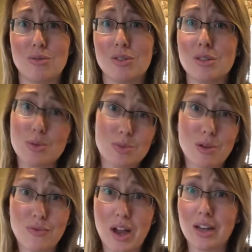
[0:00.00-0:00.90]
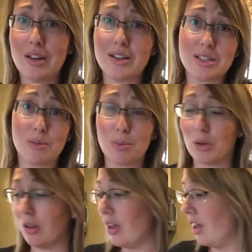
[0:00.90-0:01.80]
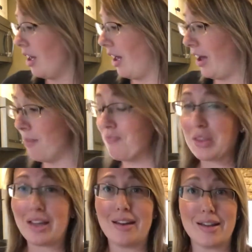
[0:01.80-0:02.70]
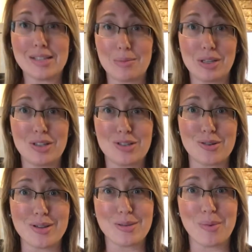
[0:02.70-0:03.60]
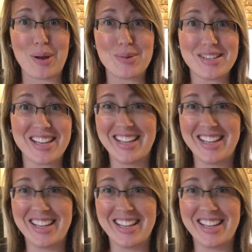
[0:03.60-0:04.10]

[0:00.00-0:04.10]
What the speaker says: This is supposed to be fun and simple, not something to stress about.